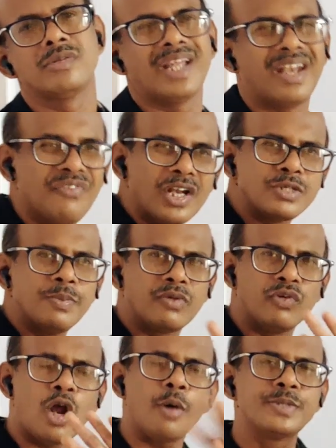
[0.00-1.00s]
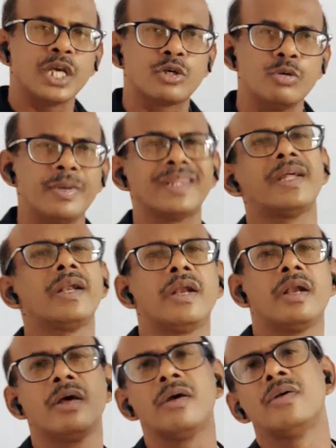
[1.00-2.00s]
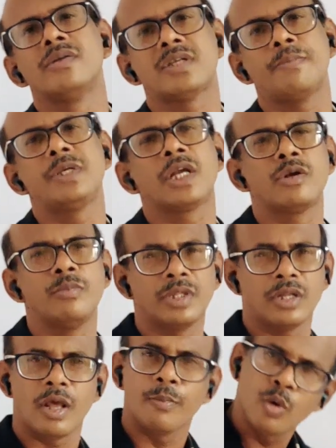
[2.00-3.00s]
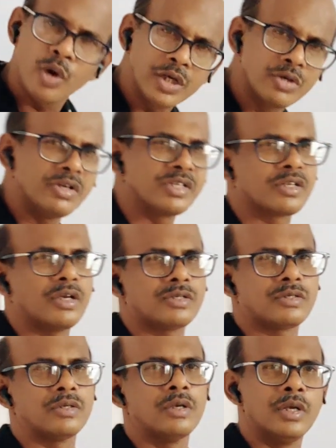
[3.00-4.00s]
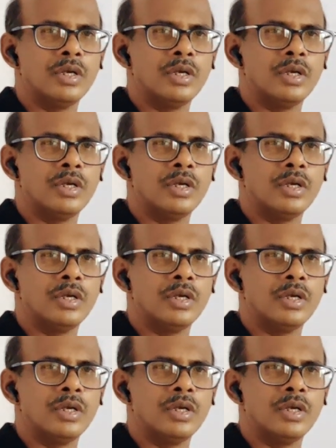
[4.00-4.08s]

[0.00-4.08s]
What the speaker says: the difference between objective method and subjective method I am going to discuss.